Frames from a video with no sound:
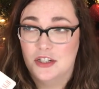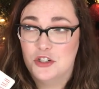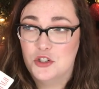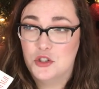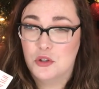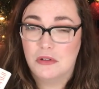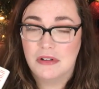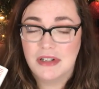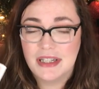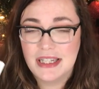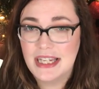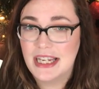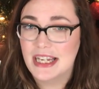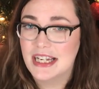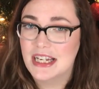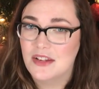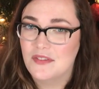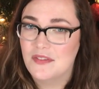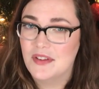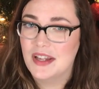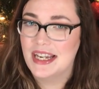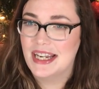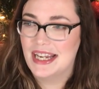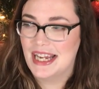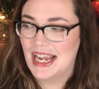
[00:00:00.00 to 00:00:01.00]
Toward the end
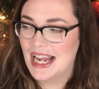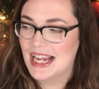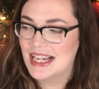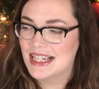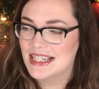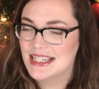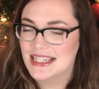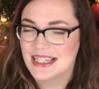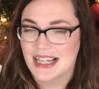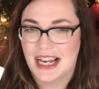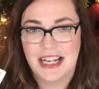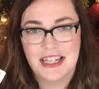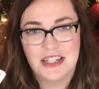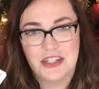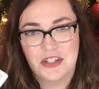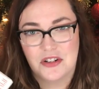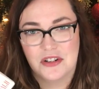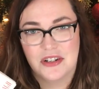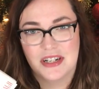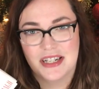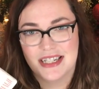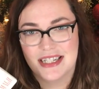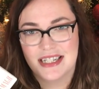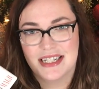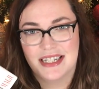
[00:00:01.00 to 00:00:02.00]
of it, yes, I
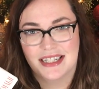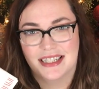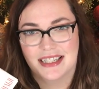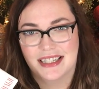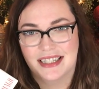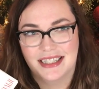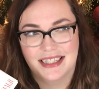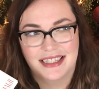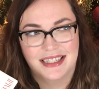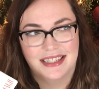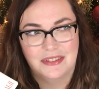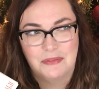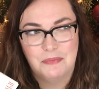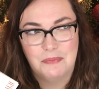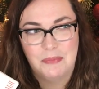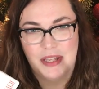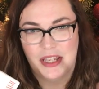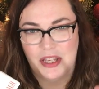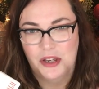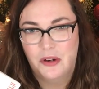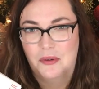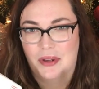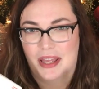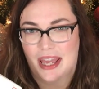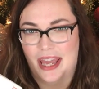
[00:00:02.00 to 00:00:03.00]
started to
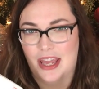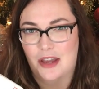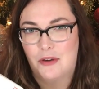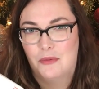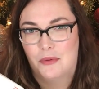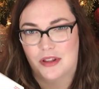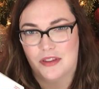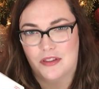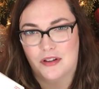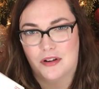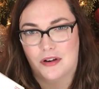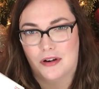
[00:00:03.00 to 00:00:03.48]
be okay with